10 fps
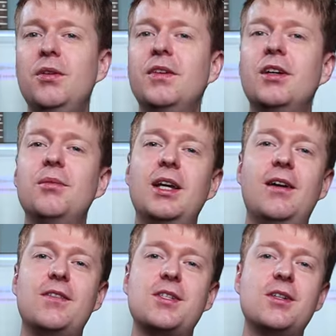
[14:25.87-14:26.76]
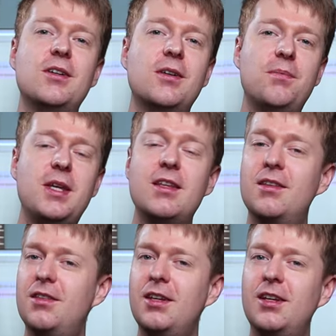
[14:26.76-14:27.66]
Moving on, we have the song Been
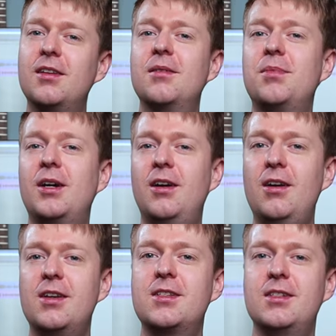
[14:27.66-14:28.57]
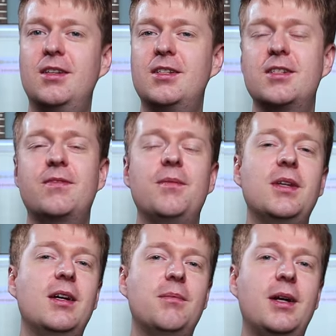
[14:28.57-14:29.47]
Thinkin' by Hikes, and this is from
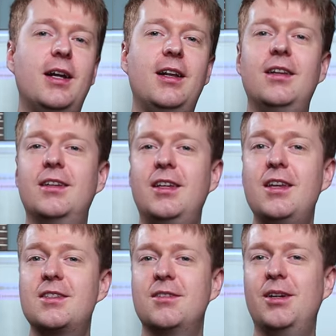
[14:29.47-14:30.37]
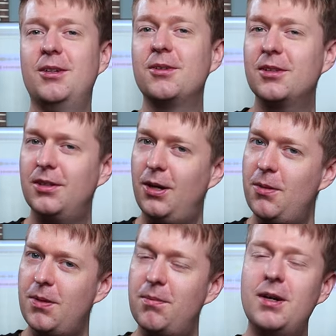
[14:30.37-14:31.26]
their Mahal Kita record. I
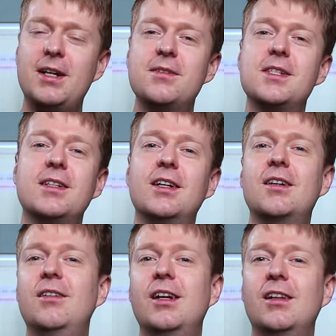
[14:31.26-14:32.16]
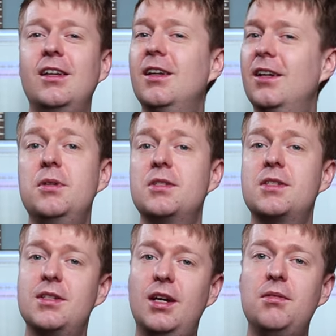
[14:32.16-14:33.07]
hope I'm pronouncing that correctly.
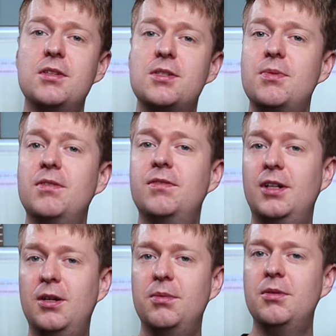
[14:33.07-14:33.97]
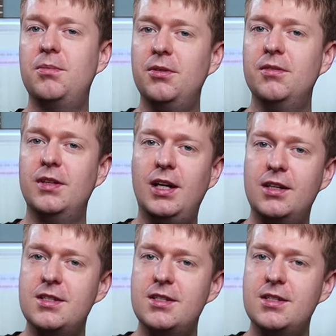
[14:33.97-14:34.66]
But how will this riff help you improve at